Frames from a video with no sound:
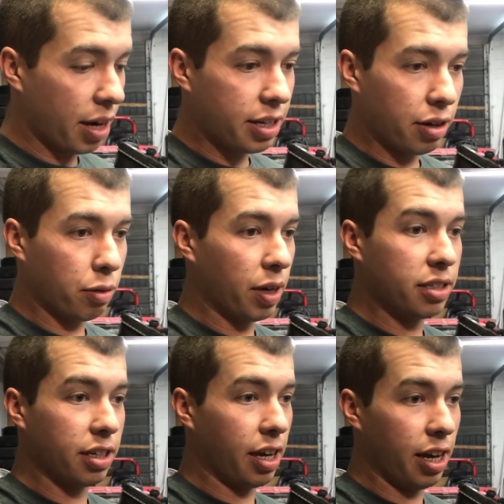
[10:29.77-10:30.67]
down to
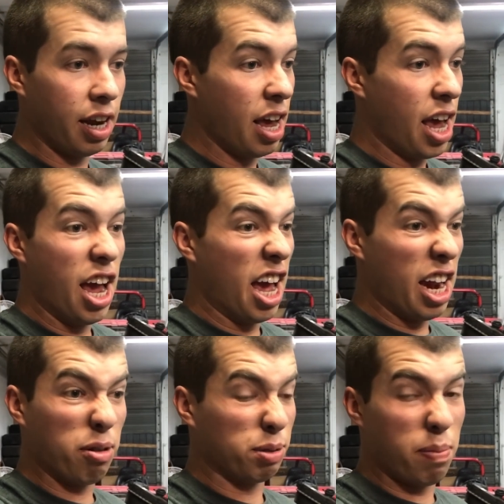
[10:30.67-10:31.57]
race again.
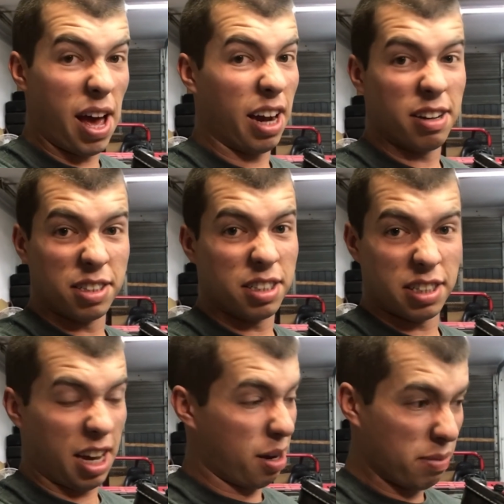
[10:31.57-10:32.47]
And I was mad. I was
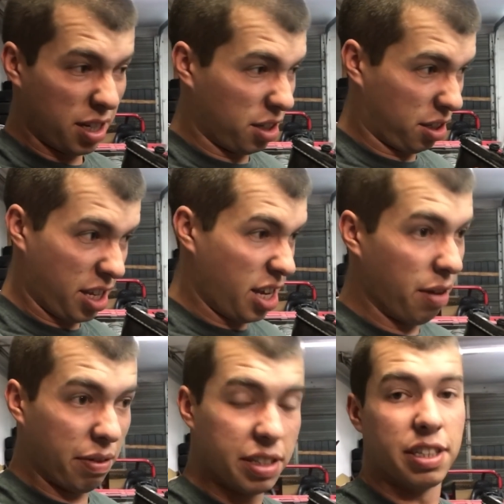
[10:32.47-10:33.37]
just like, I'm going to just
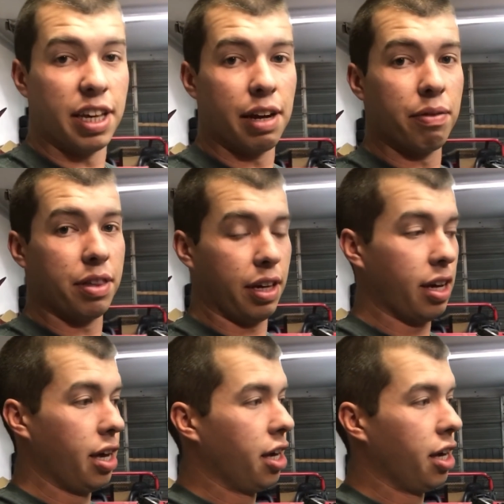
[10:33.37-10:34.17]
give this thing everything.